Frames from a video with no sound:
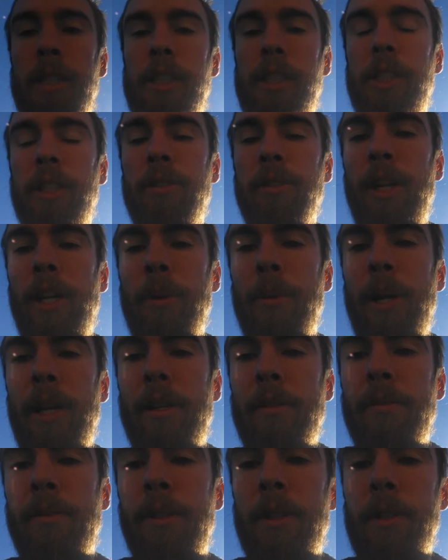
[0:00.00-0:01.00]
this is a great
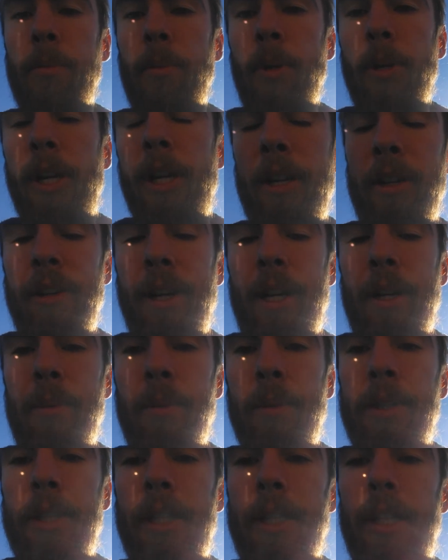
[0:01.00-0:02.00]
way to feel more integrated
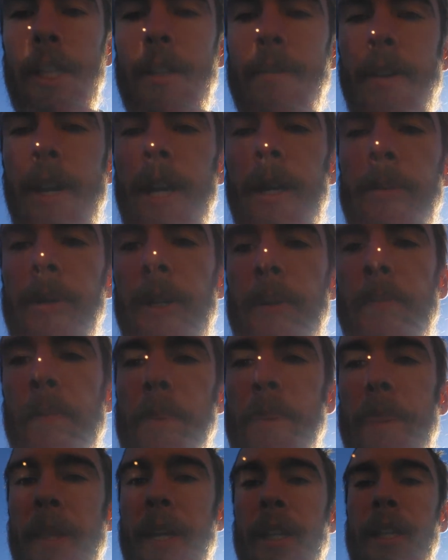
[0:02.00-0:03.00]
within the environment.
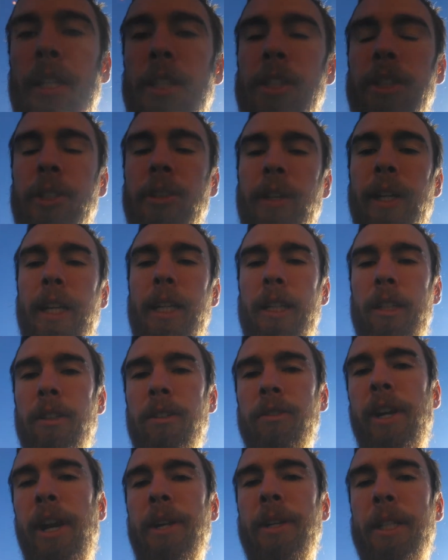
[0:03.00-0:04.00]
And these are great
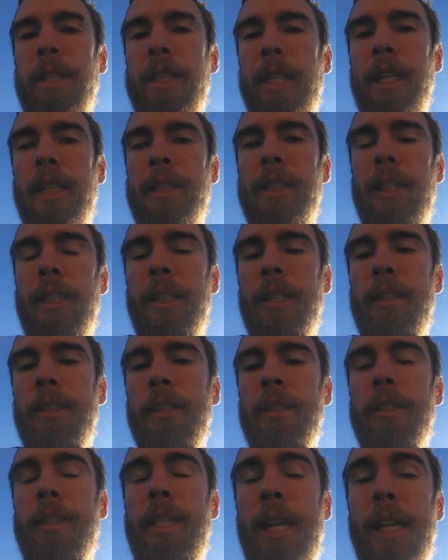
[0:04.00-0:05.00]
grounding technique
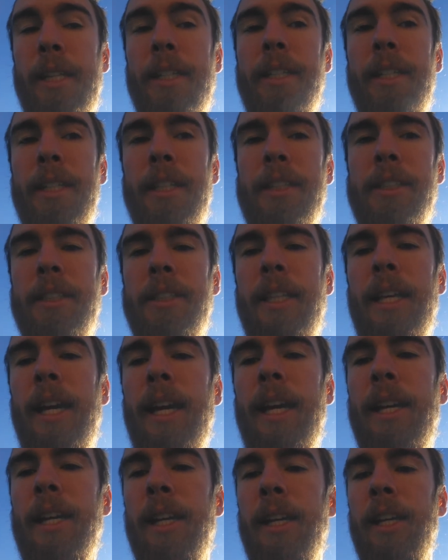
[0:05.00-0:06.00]
techniques
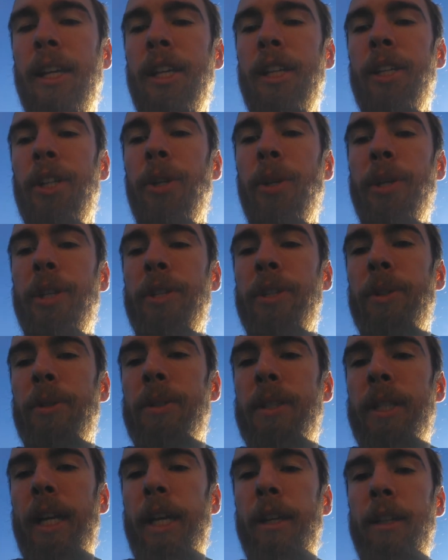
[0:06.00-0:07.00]
that you can
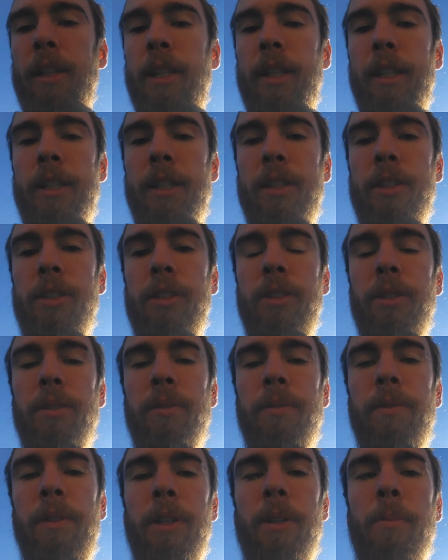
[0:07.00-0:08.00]
do daily
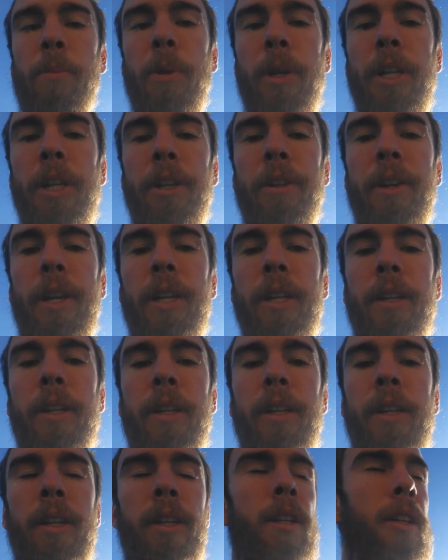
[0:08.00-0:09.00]
to feel more integrated.
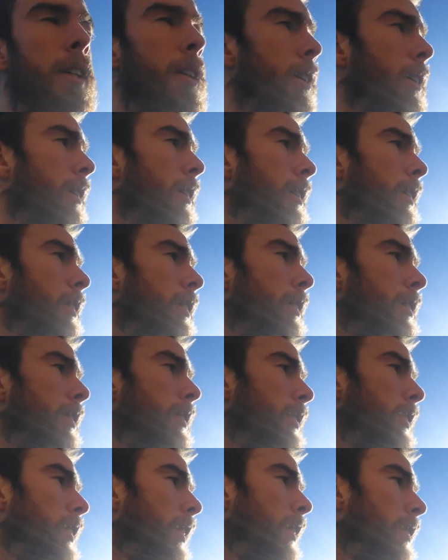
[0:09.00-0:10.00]

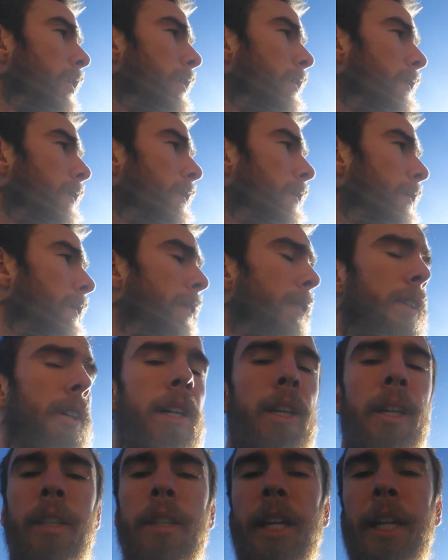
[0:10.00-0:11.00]
So,
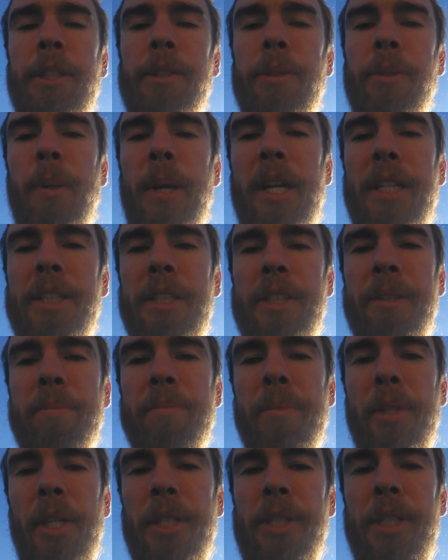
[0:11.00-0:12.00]
thanks for
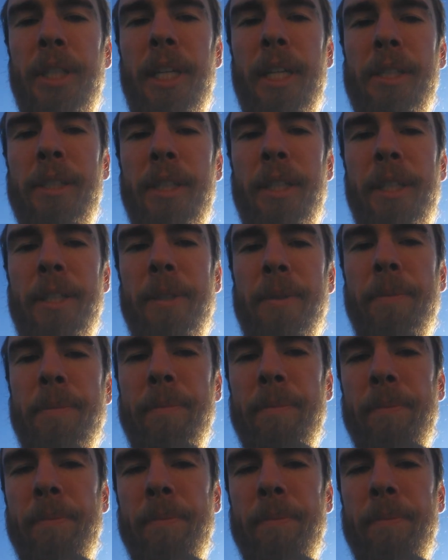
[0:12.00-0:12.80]
watching. I'll see you guys later.